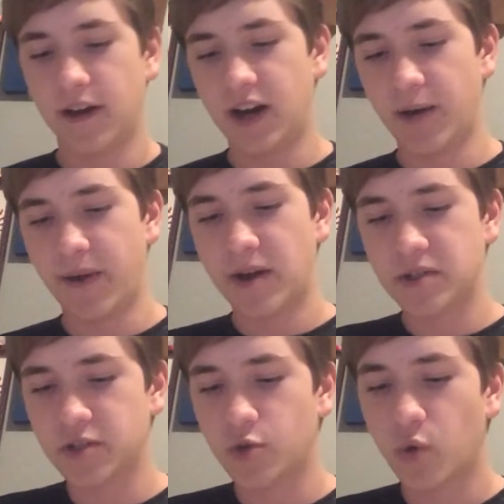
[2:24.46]
Um,
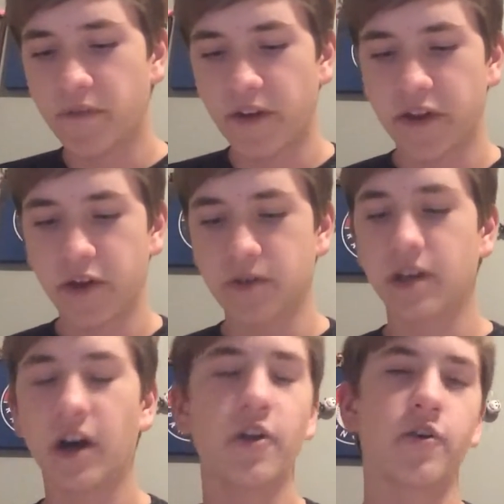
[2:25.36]
Anderson, 25 carries,
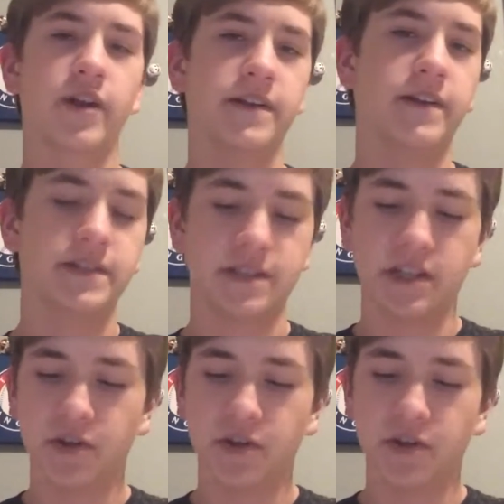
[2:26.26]
118